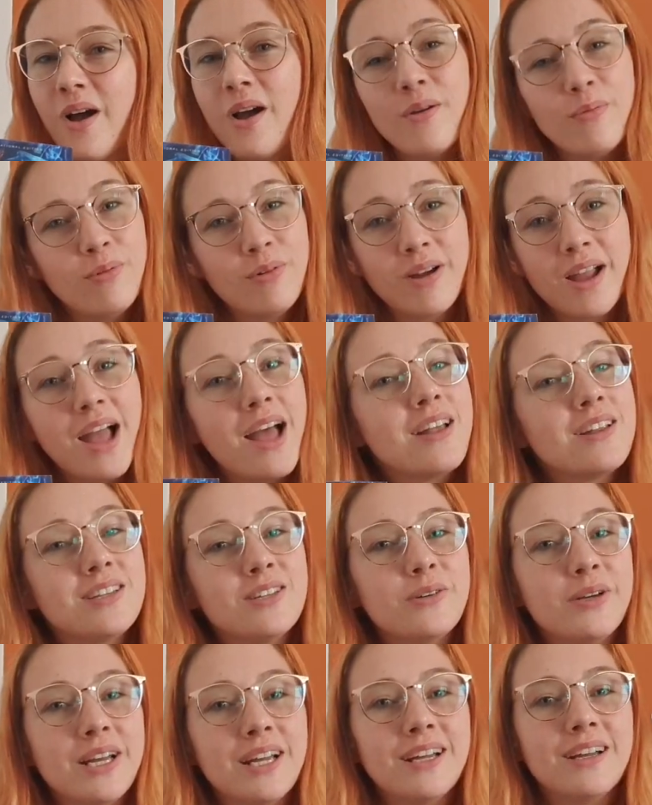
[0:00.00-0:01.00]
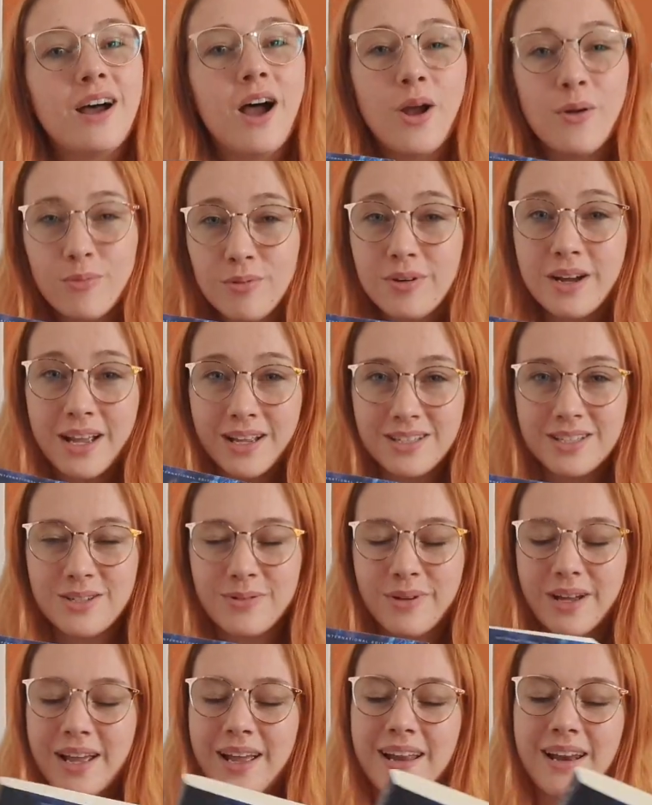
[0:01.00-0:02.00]
I will get to it. I will get
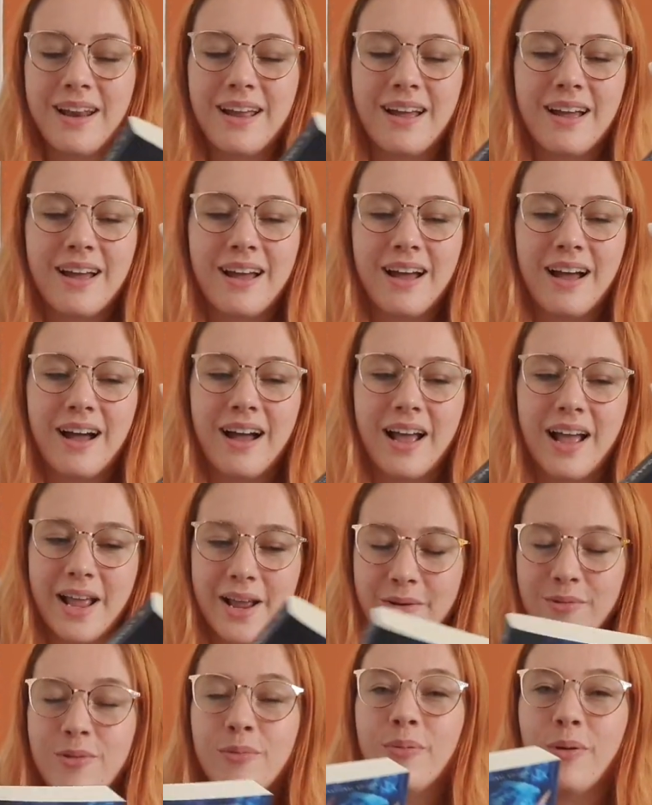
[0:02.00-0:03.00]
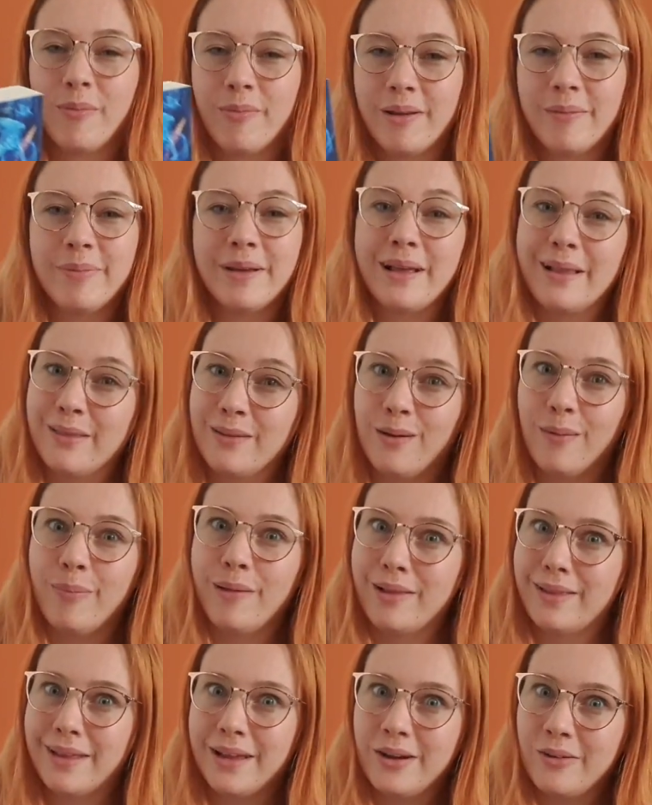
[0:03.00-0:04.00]
to it. It will probably be a little
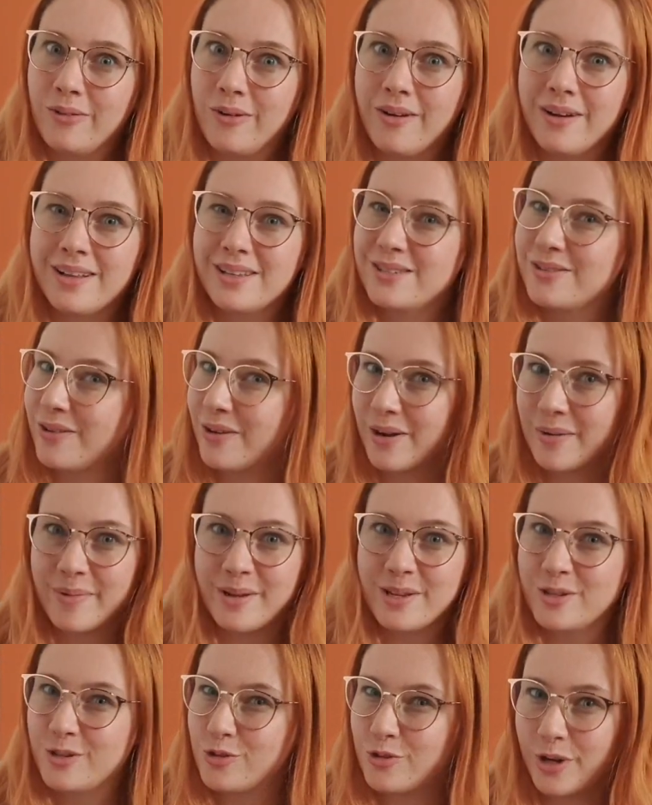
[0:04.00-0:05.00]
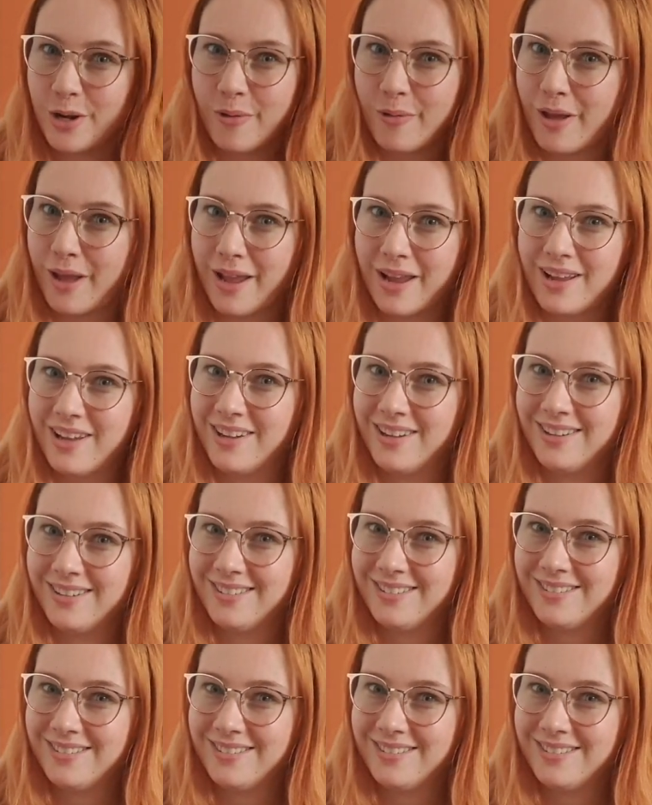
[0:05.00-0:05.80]
bit later on. It's not going to be a straight away.